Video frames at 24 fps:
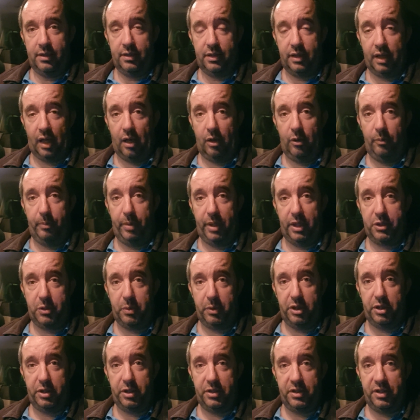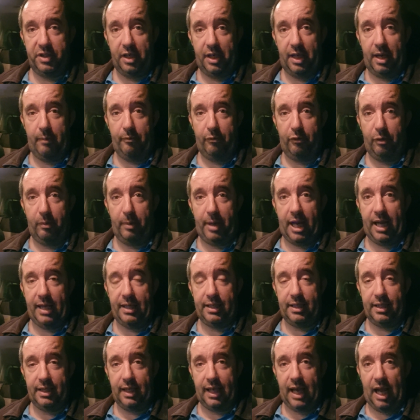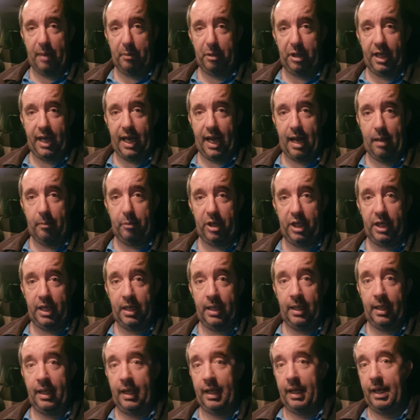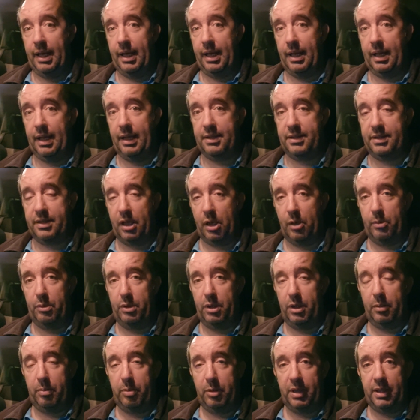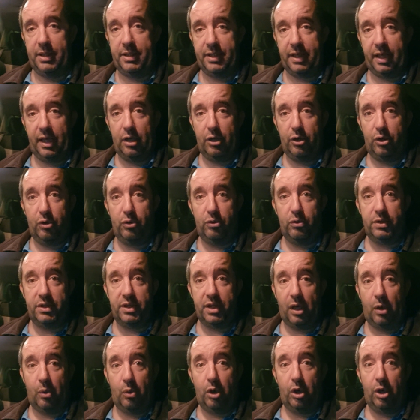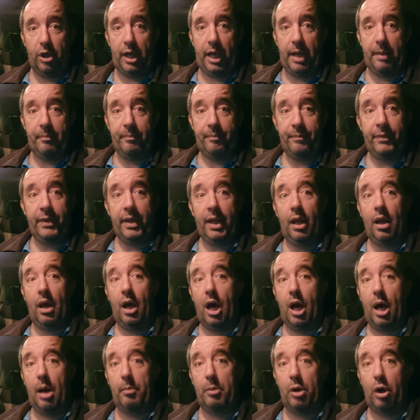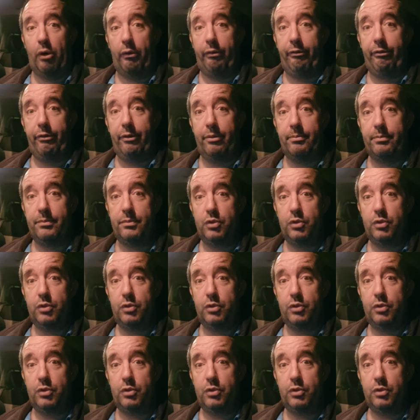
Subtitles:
So best wishes to them from Andy the Gabby Cabby, and let's hope that the police get a good result on it. I'm off.